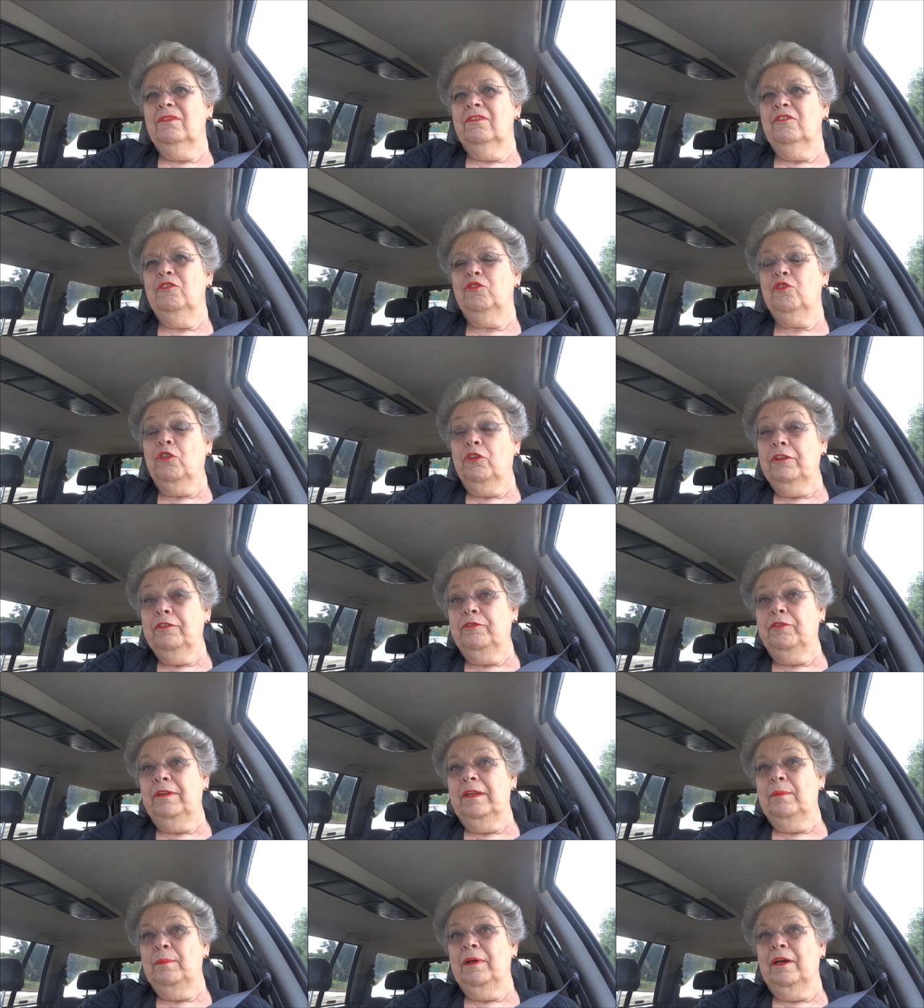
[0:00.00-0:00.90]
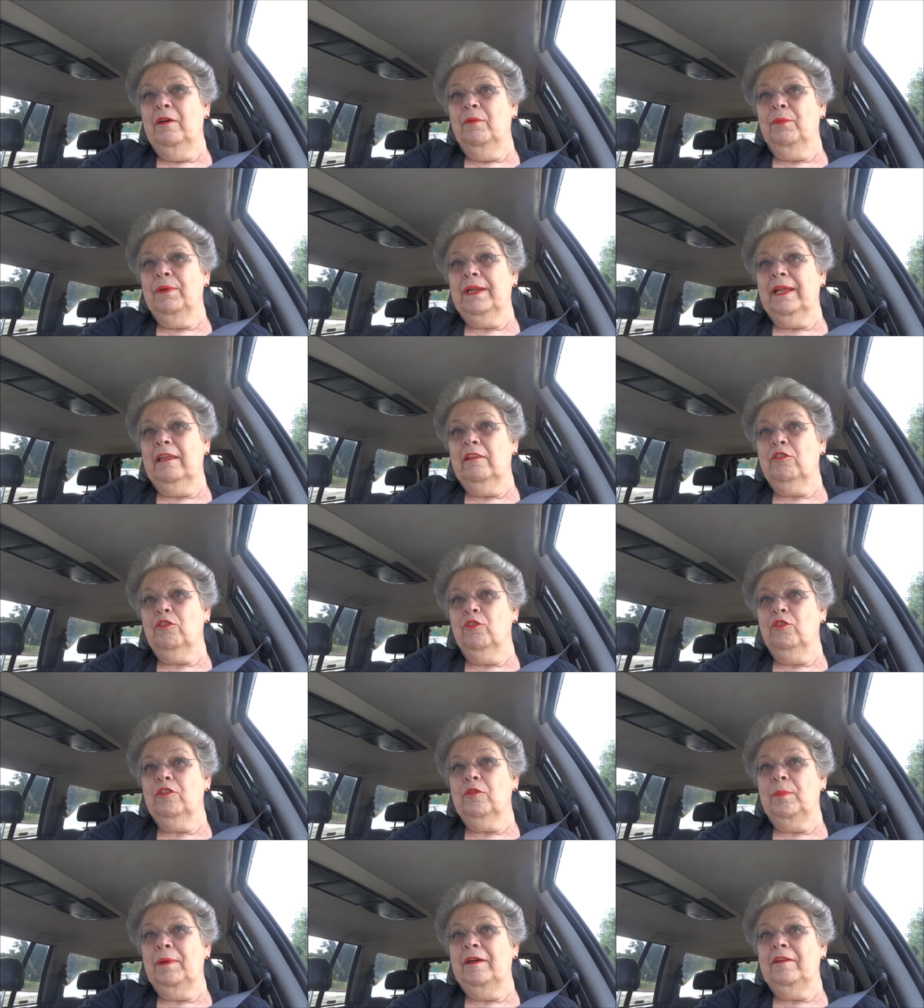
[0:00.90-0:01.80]
joyful about when I
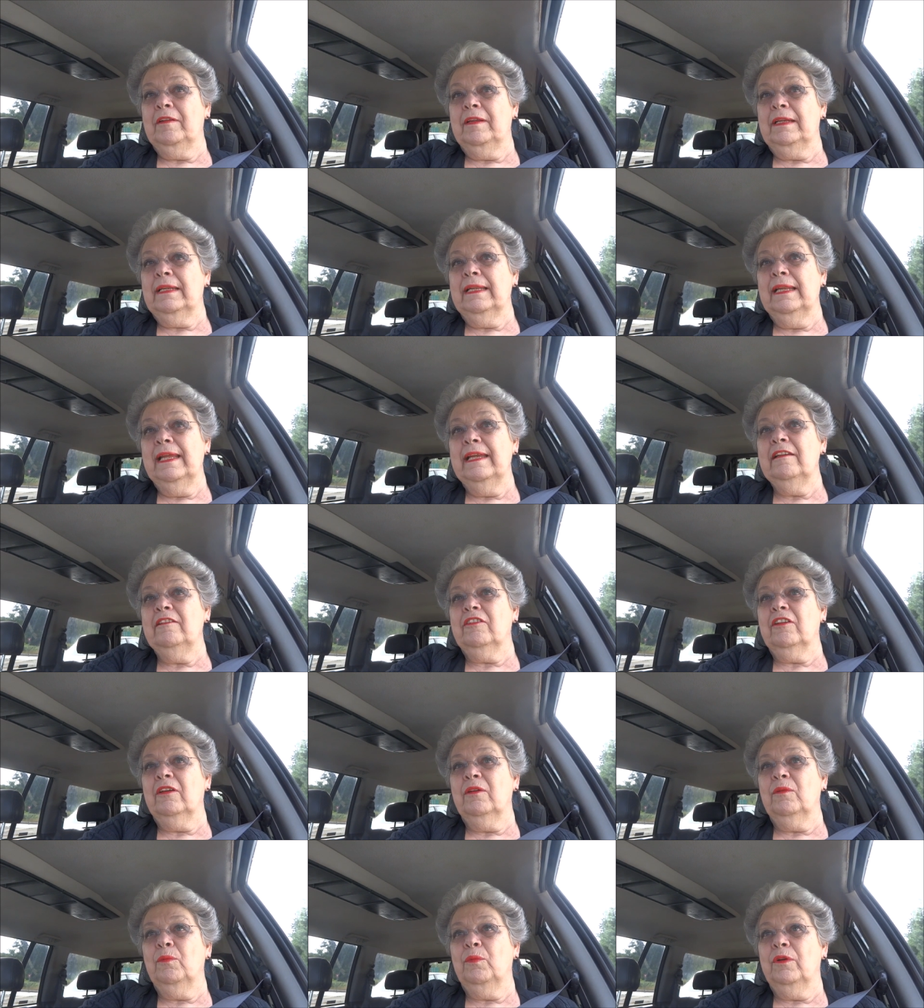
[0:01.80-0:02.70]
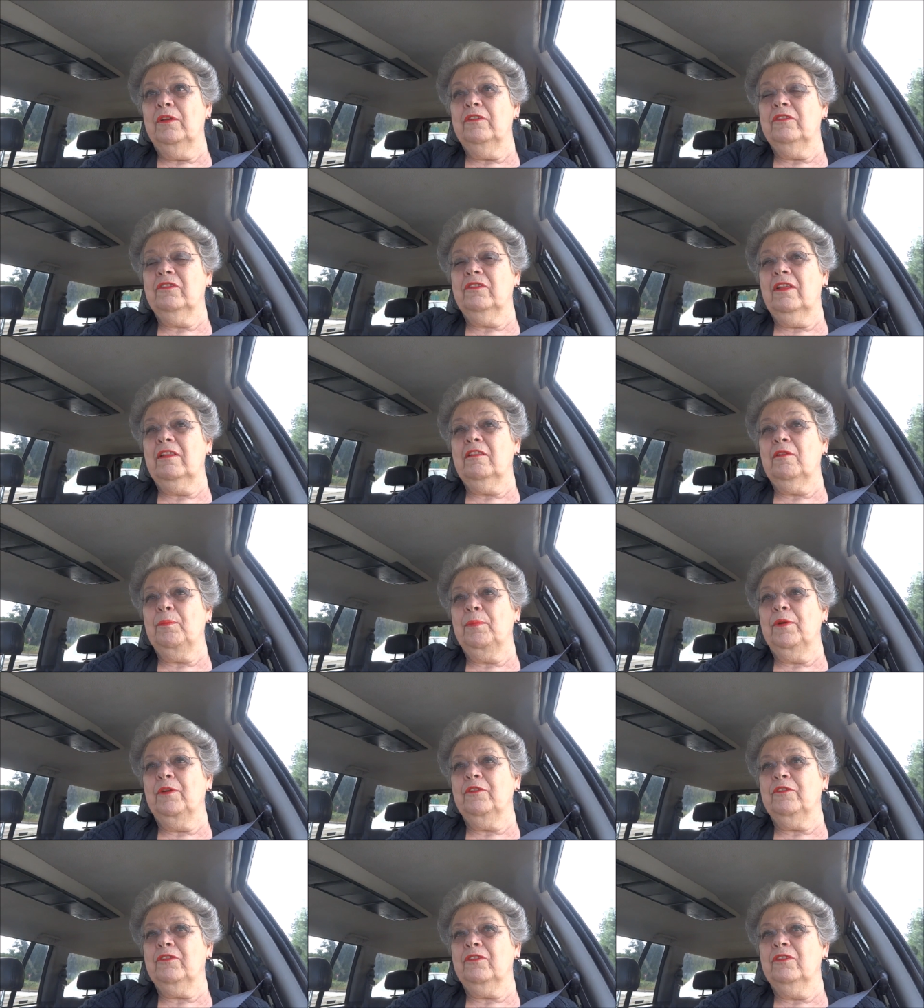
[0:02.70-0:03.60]
thought about it later was that the
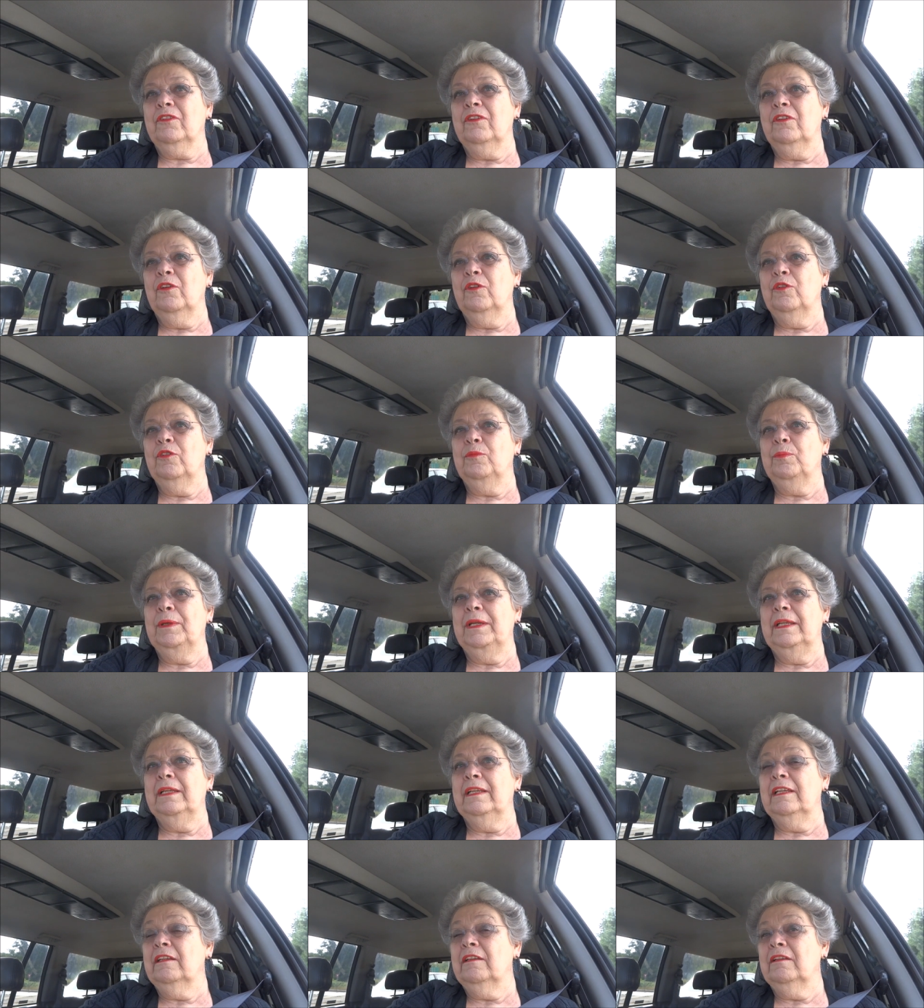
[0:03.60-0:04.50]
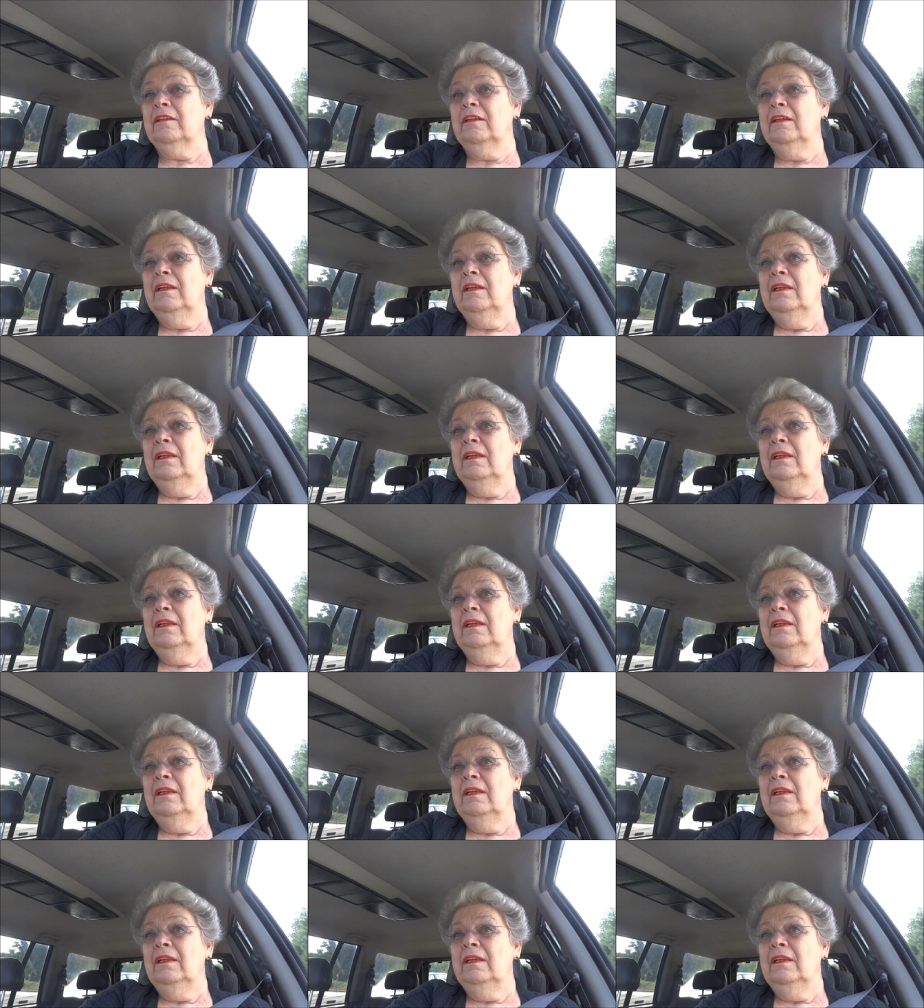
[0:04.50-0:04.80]
person who'd been in